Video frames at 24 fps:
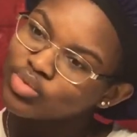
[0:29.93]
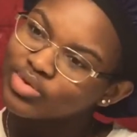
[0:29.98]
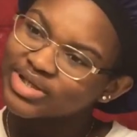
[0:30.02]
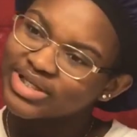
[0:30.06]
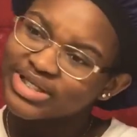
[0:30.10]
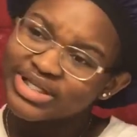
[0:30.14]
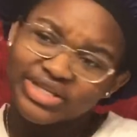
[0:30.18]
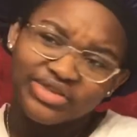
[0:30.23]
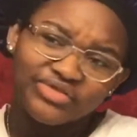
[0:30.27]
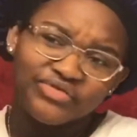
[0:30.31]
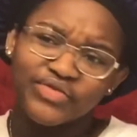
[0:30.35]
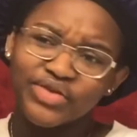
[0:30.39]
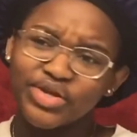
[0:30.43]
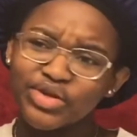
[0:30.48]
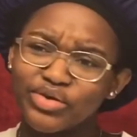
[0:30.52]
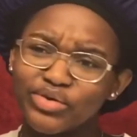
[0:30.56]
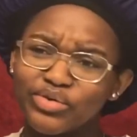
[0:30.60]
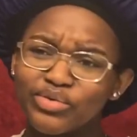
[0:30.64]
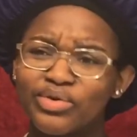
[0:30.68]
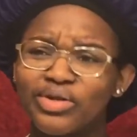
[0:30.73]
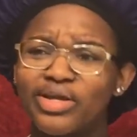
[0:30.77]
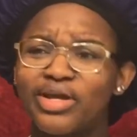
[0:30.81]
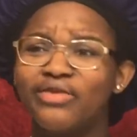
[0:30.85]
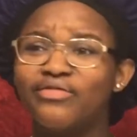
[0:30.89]

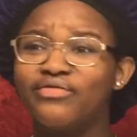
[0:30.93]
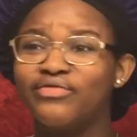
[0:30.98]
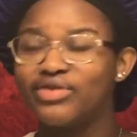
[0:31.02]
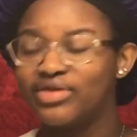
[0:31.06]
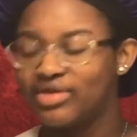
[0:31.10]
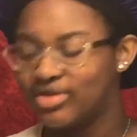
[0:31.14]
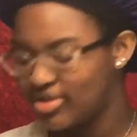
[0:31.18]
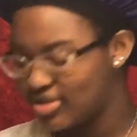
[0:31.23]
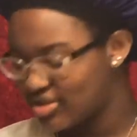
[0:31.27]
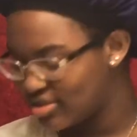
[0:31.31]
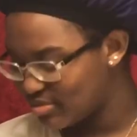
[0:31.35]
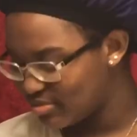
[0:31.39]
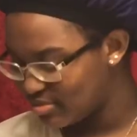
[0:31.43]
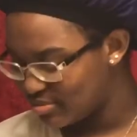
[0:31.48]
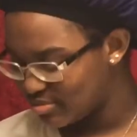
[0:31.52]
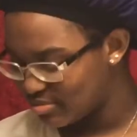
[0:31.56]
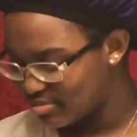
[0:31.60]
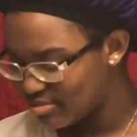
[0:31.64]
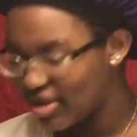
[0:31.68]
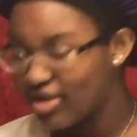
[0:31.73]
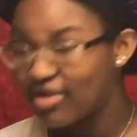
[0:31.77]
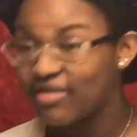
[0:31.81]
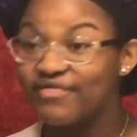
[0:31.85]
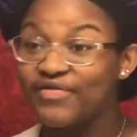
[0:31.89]
Cetaphil, whatever.
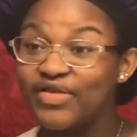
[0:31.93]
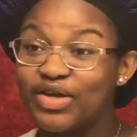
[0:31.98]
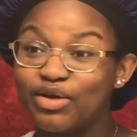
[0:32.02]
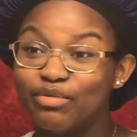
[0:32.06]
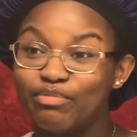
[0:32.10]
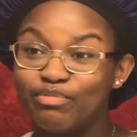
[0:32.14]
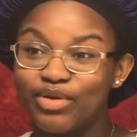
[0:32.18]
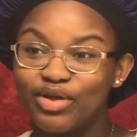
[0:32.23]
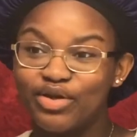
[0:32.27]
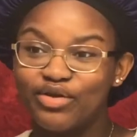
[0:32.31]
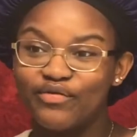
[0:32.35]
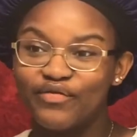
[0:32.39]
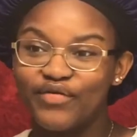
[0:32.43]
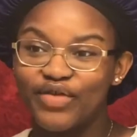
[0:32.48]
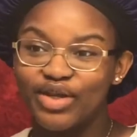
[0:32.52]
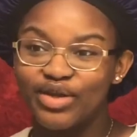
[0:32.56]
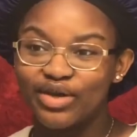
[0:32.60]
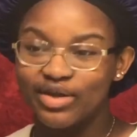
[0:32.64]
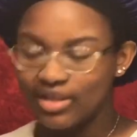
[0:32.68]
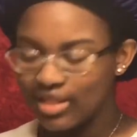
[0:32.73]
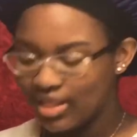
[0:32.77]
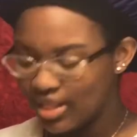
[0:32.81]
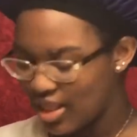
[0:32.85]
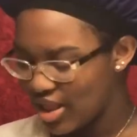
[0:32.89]
Make you feel
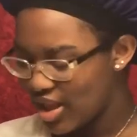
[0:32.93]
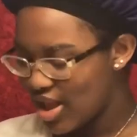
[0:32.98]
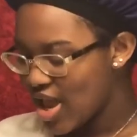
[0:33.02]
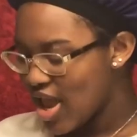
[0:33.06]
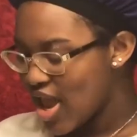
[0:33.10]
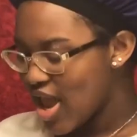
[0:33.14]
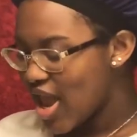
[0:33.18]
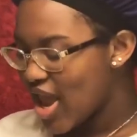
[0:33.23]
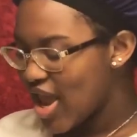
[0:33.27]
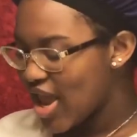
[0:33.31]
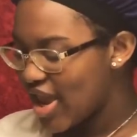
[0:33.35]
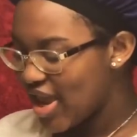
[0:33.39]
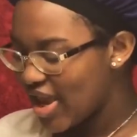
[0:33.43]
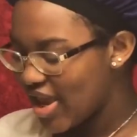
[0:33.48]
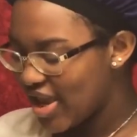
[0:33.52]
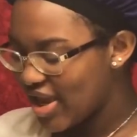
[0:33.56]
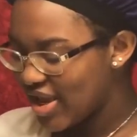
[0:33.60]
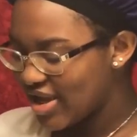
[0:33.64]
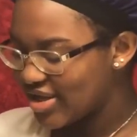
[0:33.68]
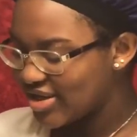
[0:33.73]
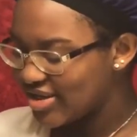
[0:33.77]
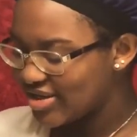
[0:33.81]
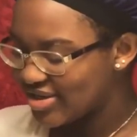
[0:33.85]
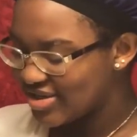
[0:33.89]
beautiful
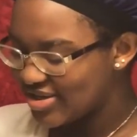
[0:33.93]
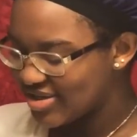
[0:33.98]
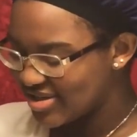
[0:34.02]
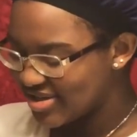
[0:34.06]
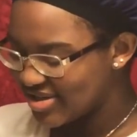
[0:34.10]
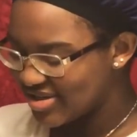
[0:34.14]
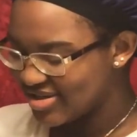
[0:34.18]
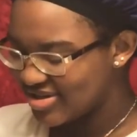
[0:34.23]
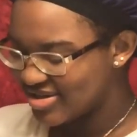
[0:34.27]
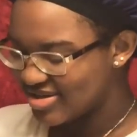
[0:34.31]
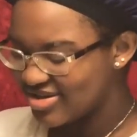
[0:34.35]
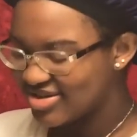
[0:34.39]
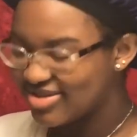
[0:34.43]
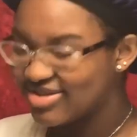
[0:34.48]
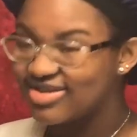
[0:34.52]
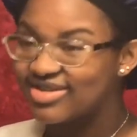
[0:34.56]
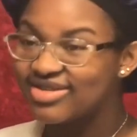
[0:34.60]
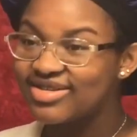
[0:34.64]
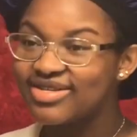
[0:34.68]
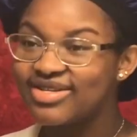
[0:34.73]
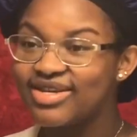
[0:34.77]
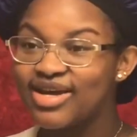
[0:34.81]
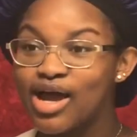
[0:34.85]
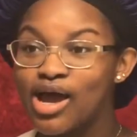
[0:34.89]
and
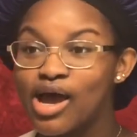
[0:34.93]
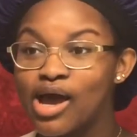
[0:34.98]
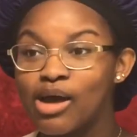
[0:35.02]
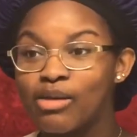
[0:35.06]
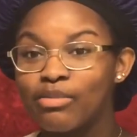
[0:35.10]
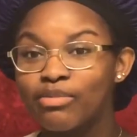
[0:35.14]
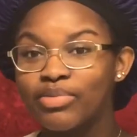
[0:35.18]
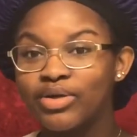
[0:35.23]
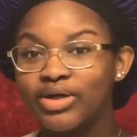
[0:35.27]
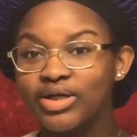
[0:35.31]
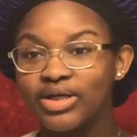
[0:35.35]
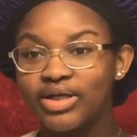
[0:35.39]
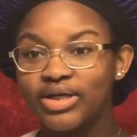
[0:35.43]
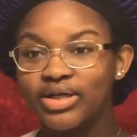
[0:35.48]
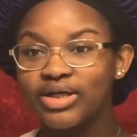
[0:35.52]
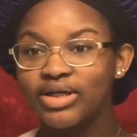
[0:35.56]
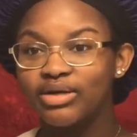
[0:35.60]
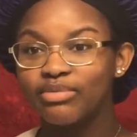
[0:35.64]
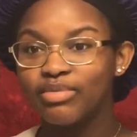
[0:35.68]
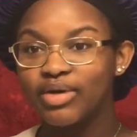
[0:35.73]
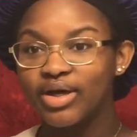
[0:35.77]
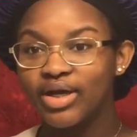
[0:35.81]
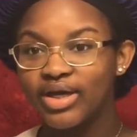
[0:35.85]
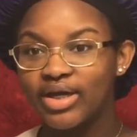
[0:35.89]
put it
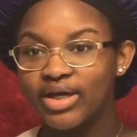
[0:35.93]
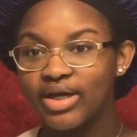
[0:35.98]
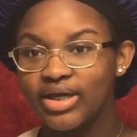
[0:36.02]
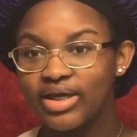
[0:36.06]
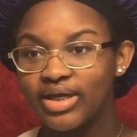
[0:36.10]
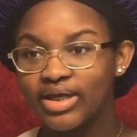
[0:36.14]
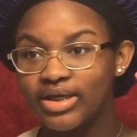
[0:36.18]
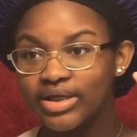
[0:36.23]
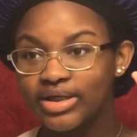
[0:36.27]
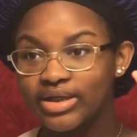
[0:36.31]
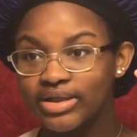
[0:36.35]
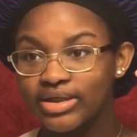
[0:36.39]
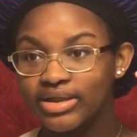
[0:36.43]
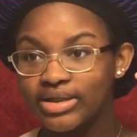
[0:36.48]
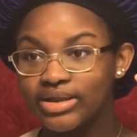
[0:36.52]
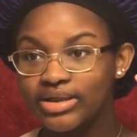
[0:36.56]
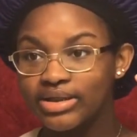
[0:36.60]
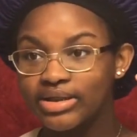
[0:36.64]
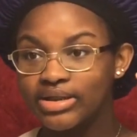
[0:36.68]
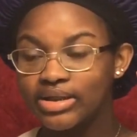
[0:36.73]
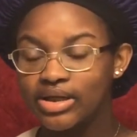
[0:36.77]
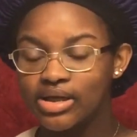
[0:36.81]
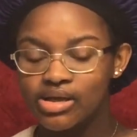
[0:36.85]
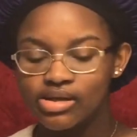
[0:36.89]
in my
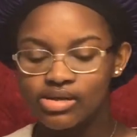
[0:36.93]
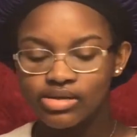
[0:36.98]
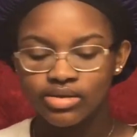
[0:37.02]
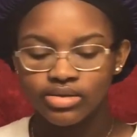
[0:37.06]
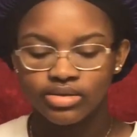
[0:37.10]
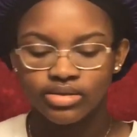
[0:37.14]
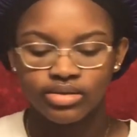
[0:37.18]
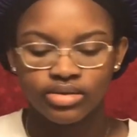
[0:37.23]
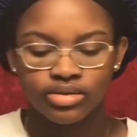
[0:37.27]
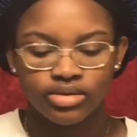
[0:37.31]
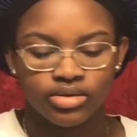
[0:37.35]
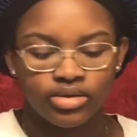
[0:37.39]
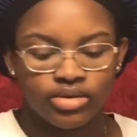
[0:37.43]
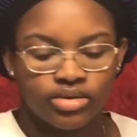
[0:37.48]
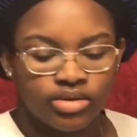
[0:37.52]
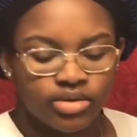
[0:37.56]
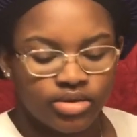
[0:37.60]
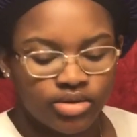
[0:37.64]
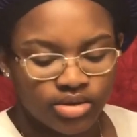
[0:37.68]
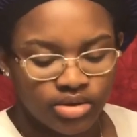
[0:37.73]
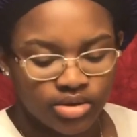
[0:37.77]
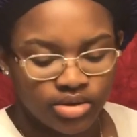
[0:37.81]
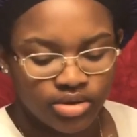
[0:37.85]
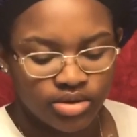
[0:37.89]
hand.
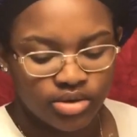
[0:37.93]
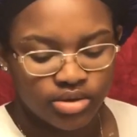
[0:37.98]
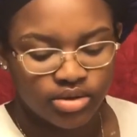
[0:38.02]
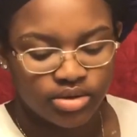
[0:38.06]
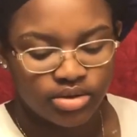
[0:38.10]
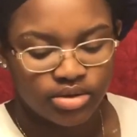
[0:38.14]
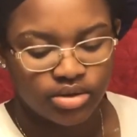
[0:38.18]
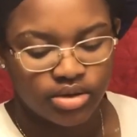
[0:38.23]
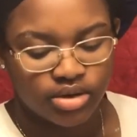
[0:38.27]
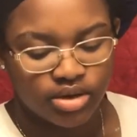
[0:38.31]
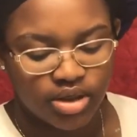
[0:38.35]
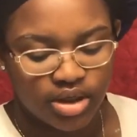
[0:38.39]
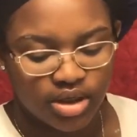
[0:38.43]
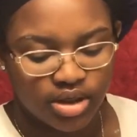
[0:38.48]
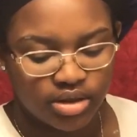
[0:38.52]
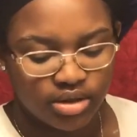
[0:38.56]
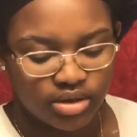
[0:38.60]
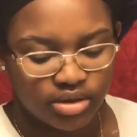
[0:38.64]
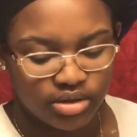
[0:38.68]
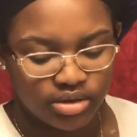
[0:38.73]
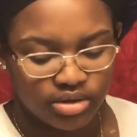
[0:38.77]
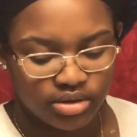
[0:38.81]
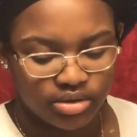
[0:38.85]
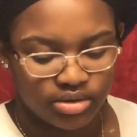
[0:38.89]
I'm gonna kind
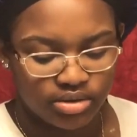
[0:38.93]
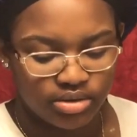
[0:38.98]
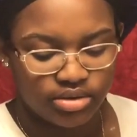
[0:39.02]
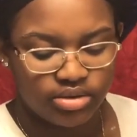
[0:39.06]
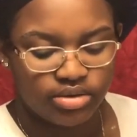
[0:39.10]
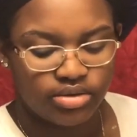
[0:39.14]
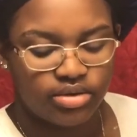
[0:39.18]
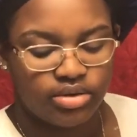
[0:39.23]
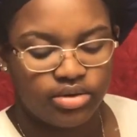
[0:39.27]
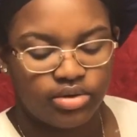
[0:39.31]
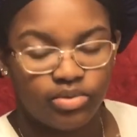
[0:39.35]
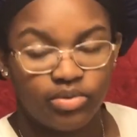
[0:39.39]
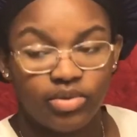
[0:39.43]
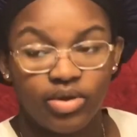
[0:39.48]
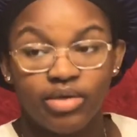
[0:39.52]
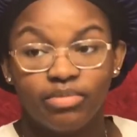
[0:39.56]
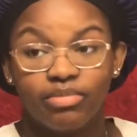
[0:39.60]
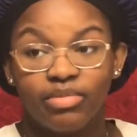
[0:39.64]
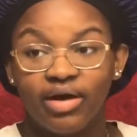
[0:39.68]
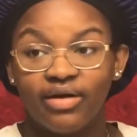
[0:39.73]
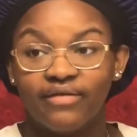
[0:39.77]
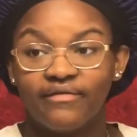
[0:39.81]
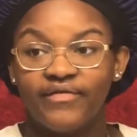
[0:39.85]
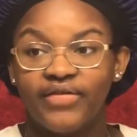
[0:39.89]
of wet
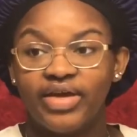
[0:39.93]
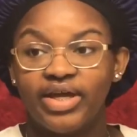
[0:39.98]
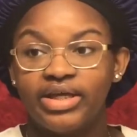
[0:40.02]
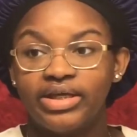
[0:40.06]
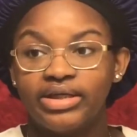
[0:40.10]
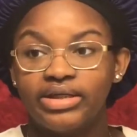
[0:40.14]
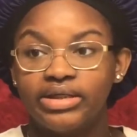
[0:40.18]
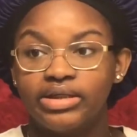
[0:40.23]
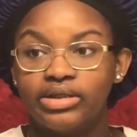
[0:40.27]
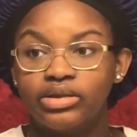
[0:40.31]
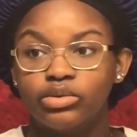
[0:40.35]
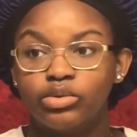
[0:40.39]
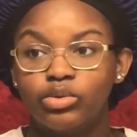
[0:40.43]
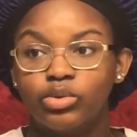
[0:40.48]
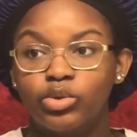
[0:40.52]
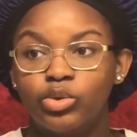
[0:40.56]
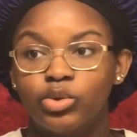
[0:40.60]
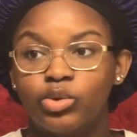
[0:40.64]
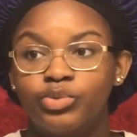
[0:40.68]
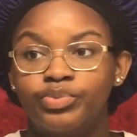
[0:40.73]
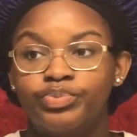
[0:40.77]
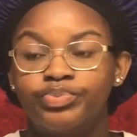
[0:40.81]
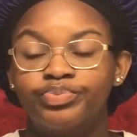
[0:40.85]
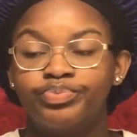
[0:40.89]
my face
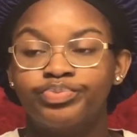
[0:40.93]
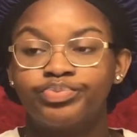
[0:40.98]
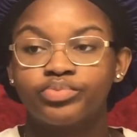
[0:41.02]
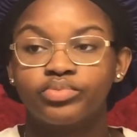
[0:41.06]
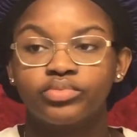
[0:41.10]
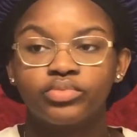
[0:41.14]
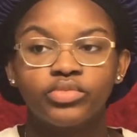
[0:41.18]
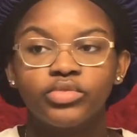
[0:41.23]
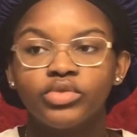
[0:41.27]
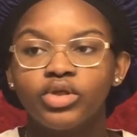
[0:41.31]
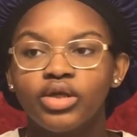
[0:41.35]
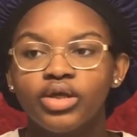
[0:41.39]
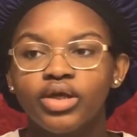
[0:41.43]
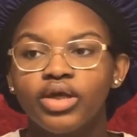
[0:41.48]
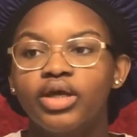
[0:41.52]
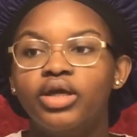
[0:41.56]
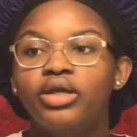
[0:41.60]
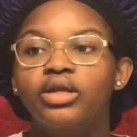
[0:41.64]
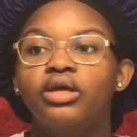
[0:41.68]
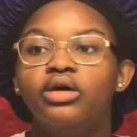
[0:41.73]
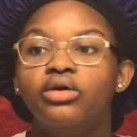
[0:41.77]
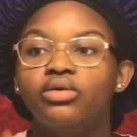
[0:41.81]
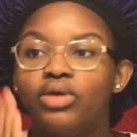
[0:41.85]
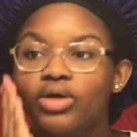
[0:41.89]
on.
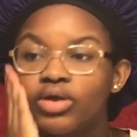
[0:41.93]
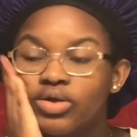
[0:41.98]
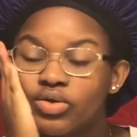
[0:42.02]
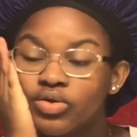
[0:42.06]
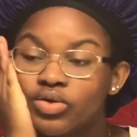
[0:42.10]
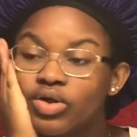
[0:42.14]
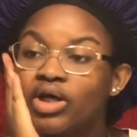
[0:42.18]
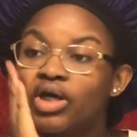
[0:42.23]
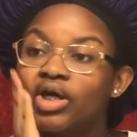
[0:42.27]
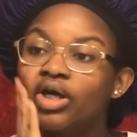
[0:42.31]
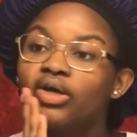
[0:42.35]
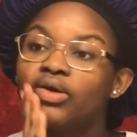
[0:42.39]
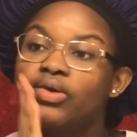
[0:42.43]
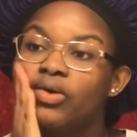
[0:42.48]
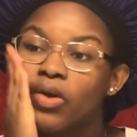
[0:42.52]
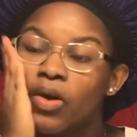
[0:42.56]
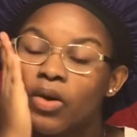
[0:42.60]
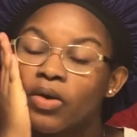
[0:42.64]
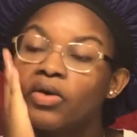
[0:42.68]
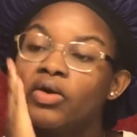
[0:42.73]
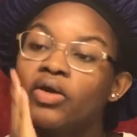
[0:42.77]
And no, I do not